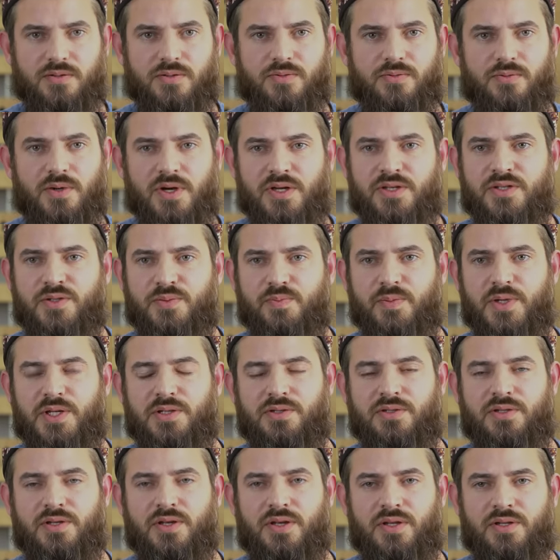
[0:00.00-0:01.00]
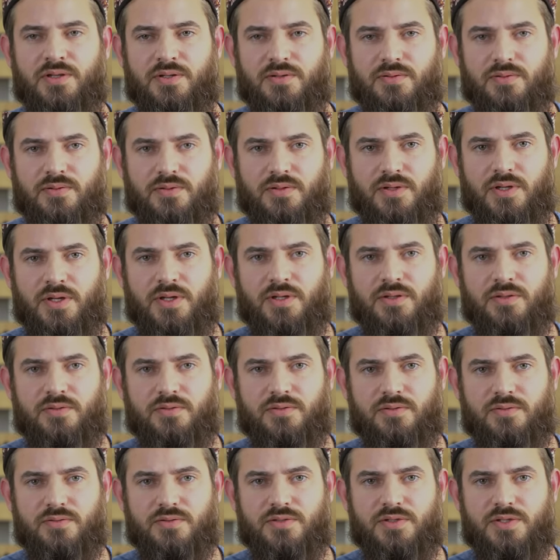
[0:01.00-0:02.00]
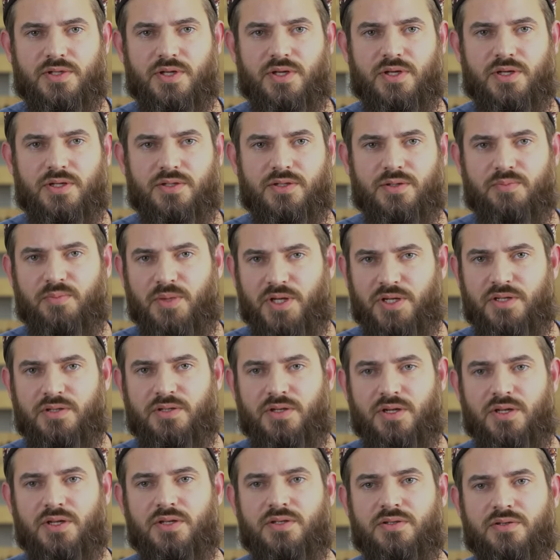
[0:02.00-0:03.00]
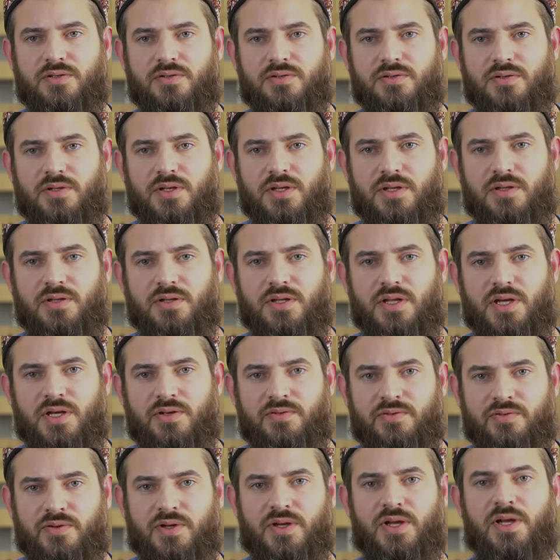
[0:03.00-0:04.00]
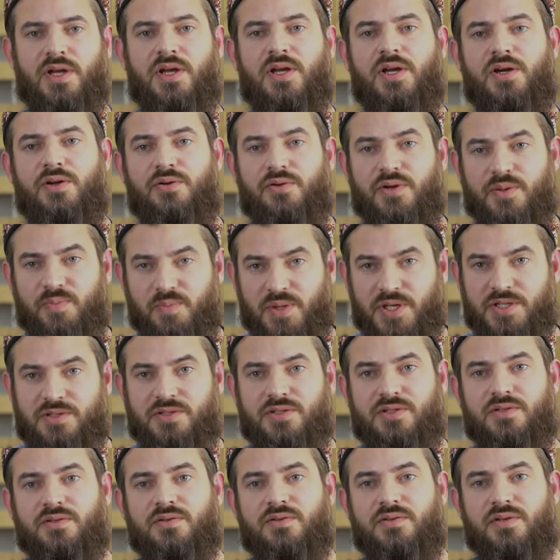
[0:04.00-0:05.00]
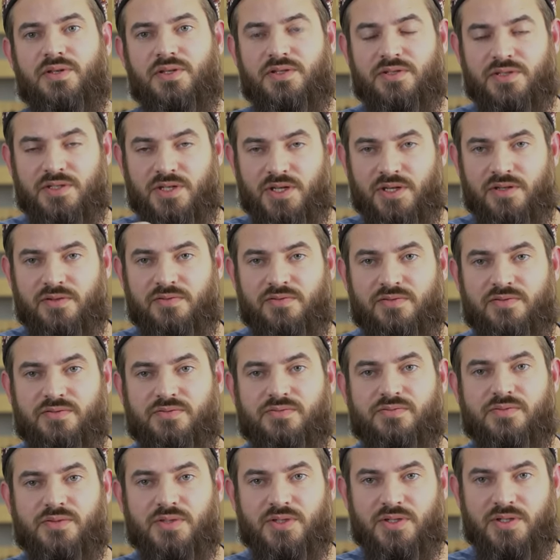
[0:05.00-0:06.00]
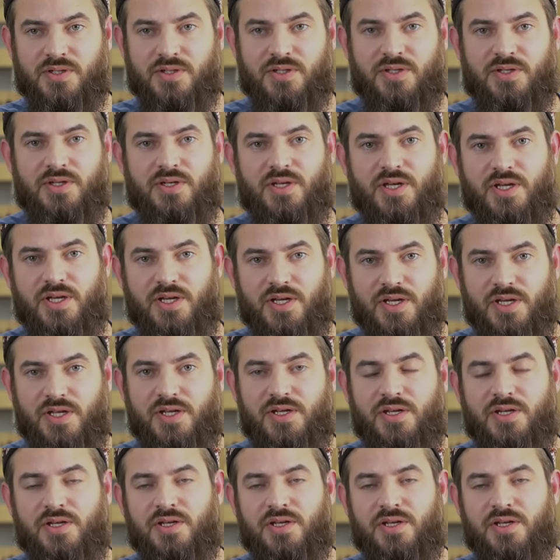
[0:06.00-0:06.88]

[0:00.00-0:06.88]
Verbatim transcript: Wise men say that say in many traditions that life repeats itself again